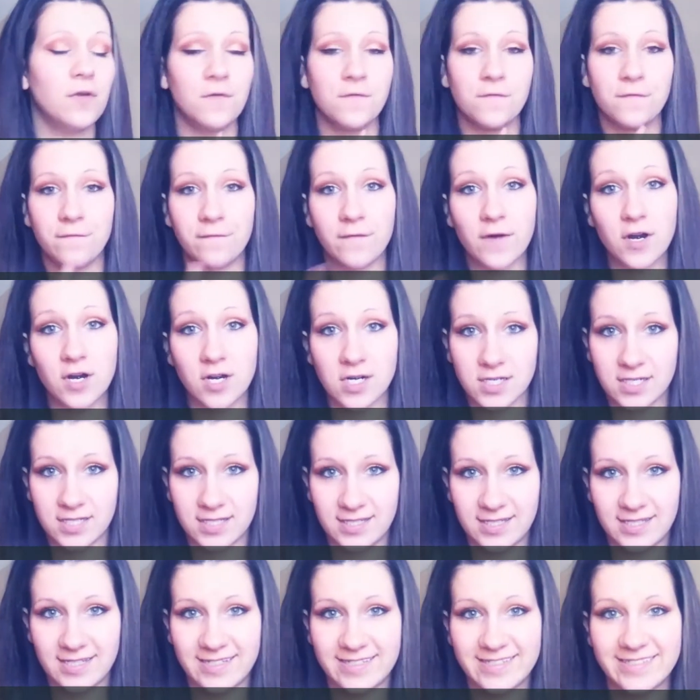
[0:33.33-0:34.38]

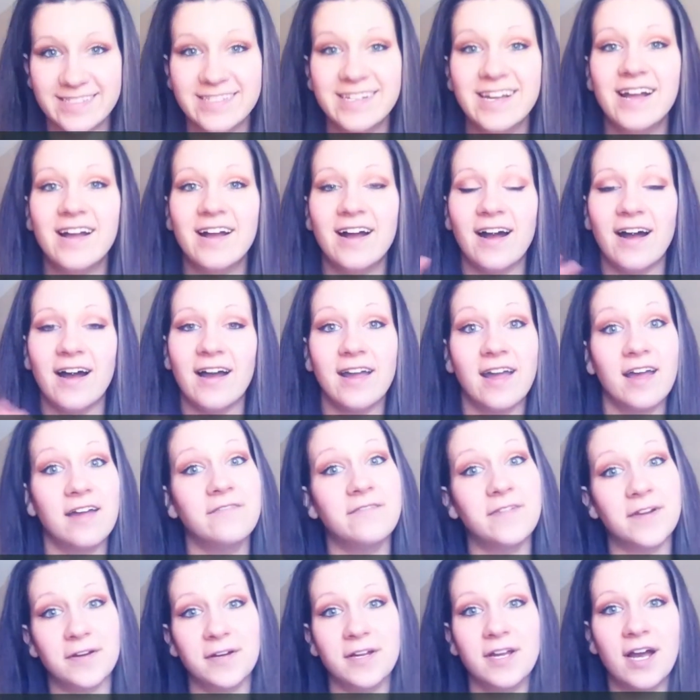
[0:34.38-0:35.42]
First, I had
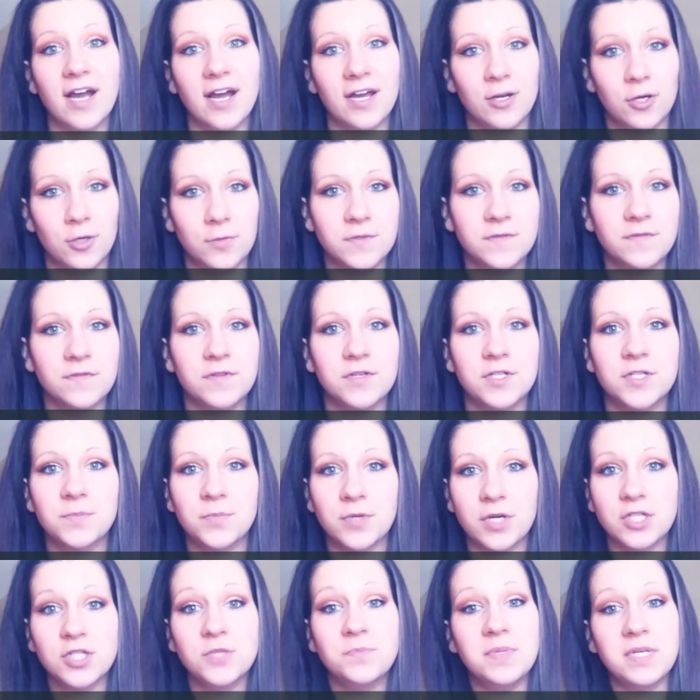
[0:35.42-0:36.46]
very high hopes for this
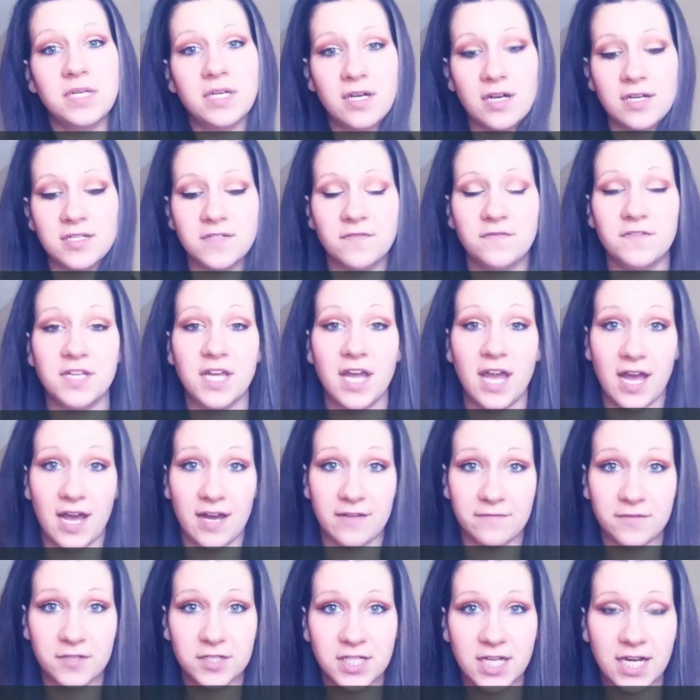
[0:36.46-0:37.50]
brush because of the
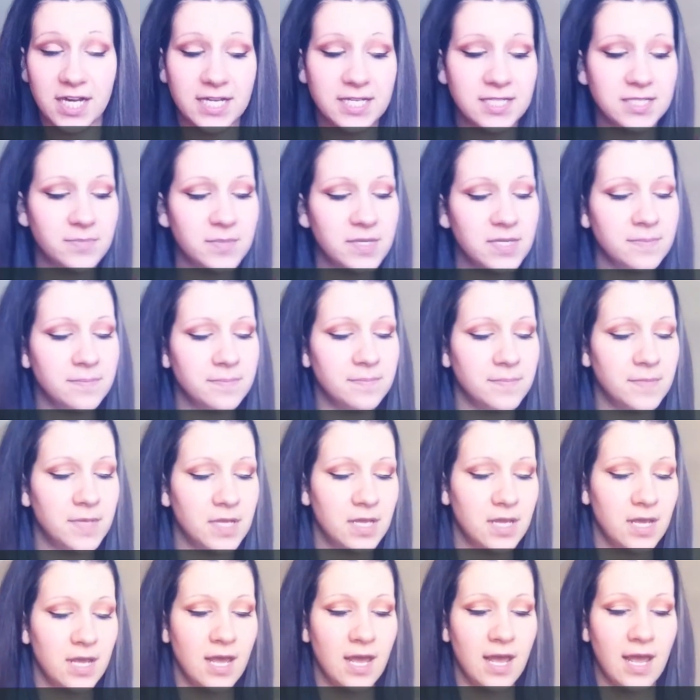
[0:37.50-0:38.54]
advertisement,
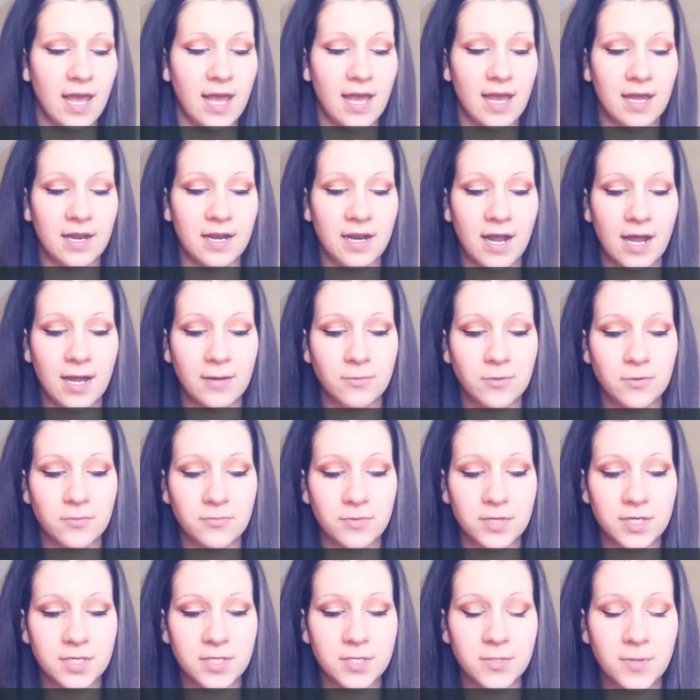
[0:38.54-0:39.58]
and I will read
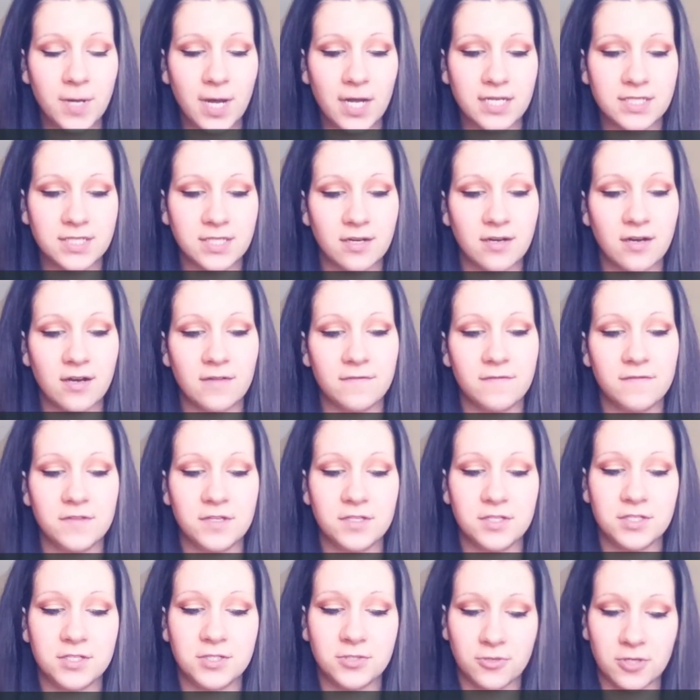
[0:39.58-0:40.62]
you guys off the
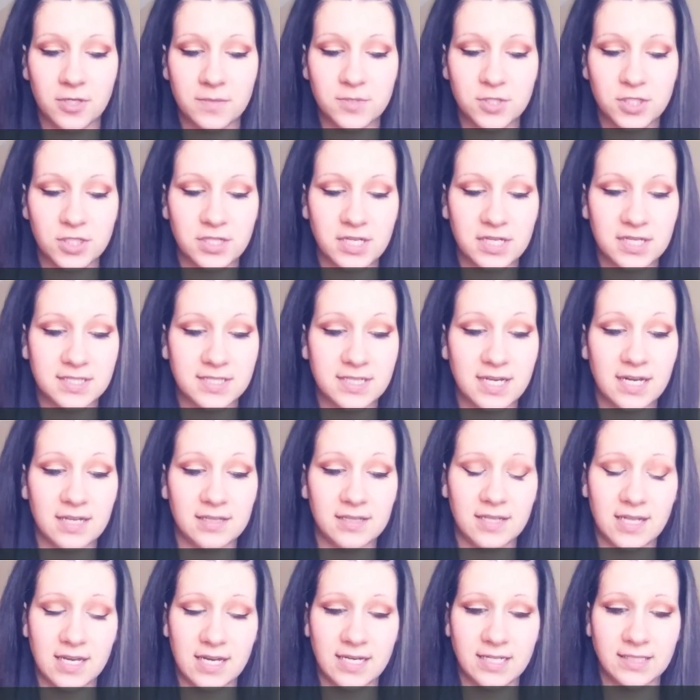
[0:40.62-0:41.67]
description that is
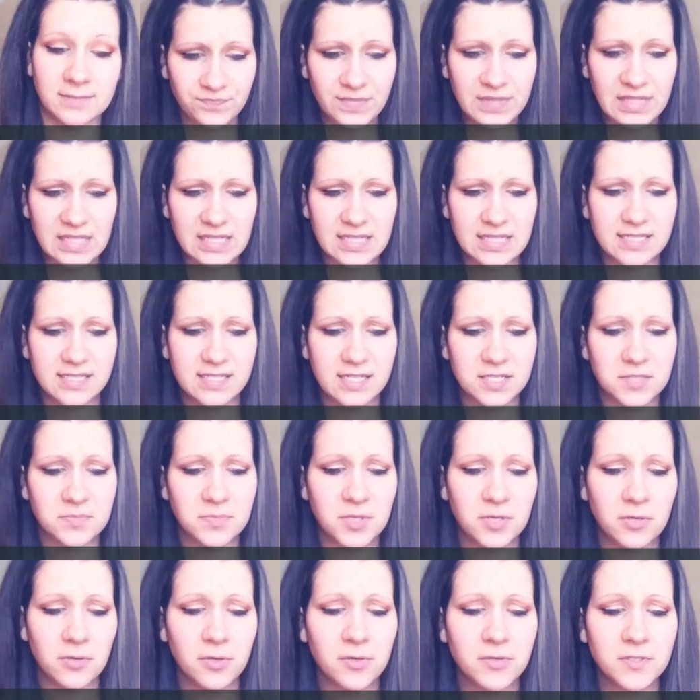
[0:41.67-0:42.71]
online. It says,
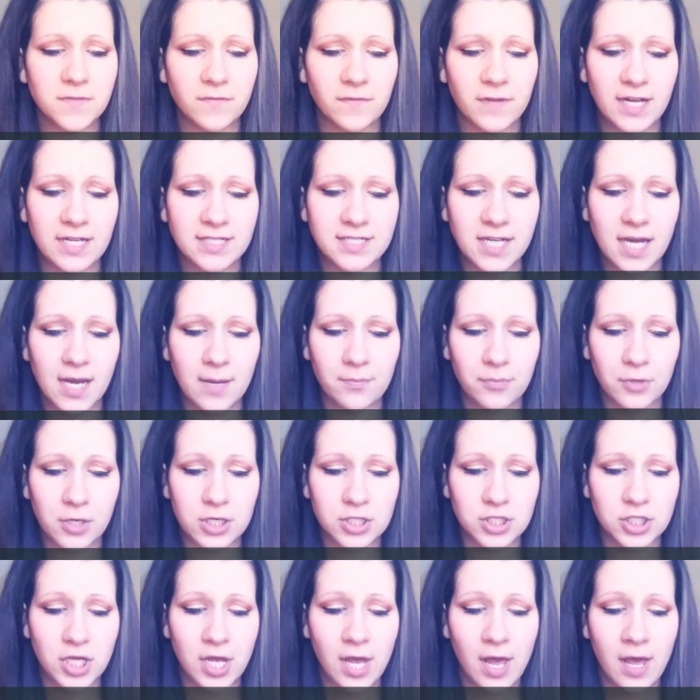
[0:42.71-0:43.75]
Mieoko's flat top brush
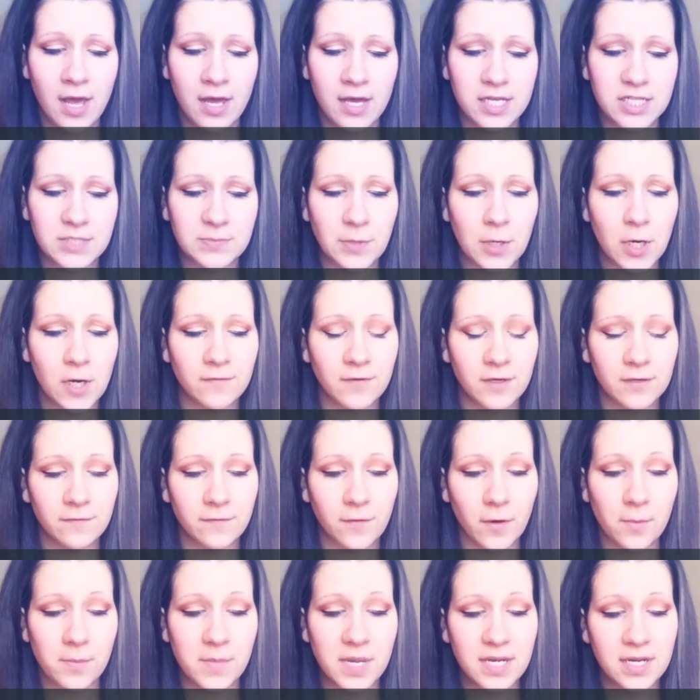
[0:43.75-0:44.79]
is perfect for
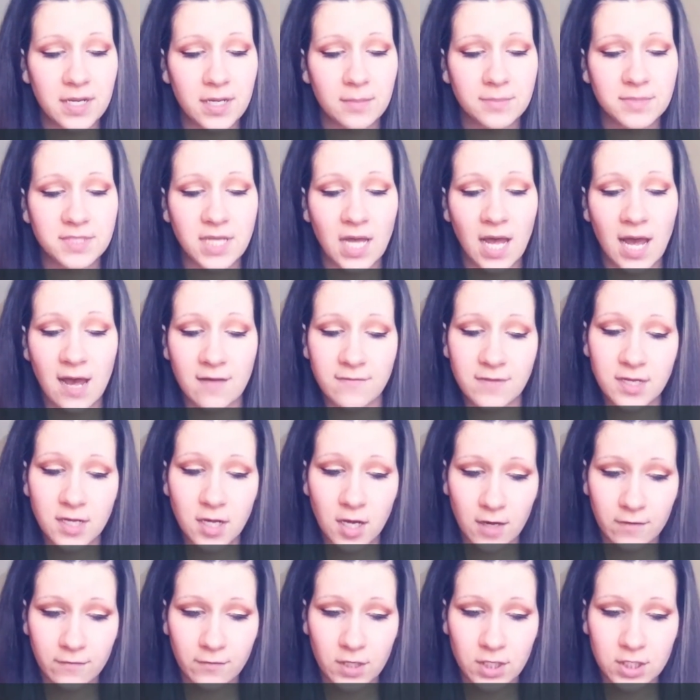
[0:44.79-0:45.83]
medium to heavy
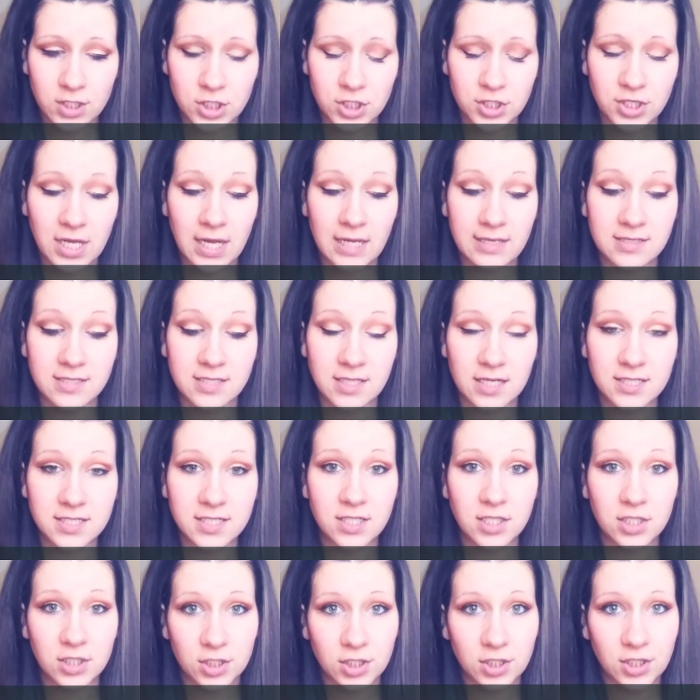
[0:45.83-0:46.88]
coverage that
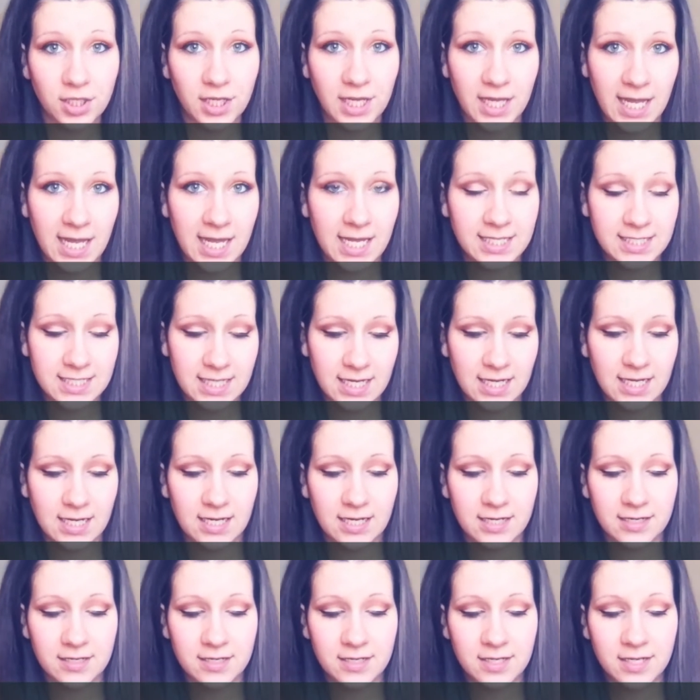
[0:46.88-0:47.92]
doesn't look caked on.